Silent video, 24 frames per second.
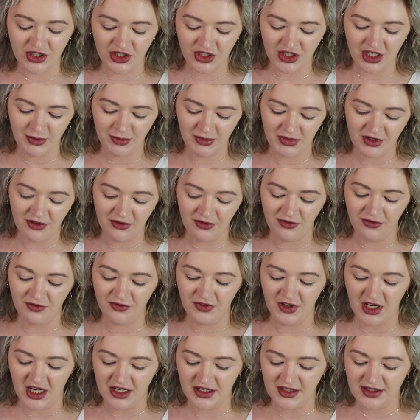shape the
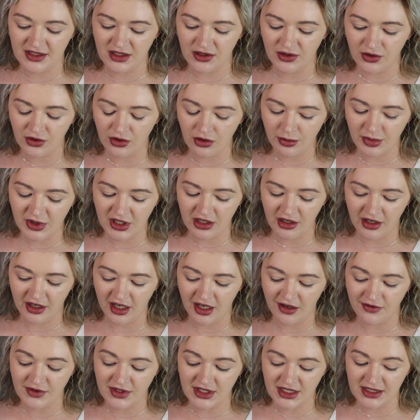face a little bit. I
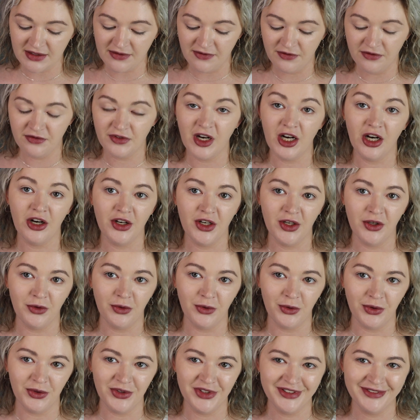have this very
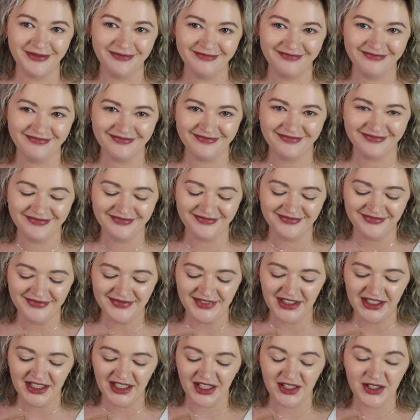old,
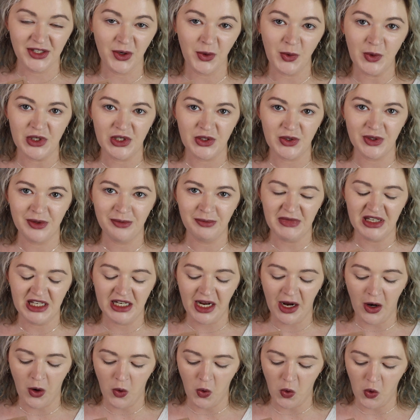don't want to admit
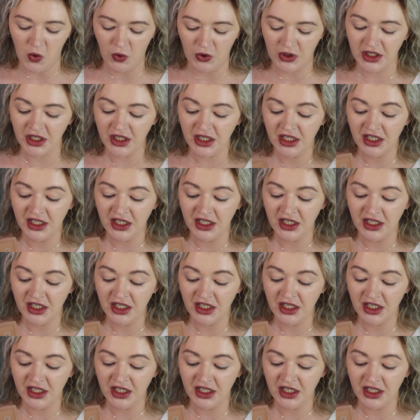how old,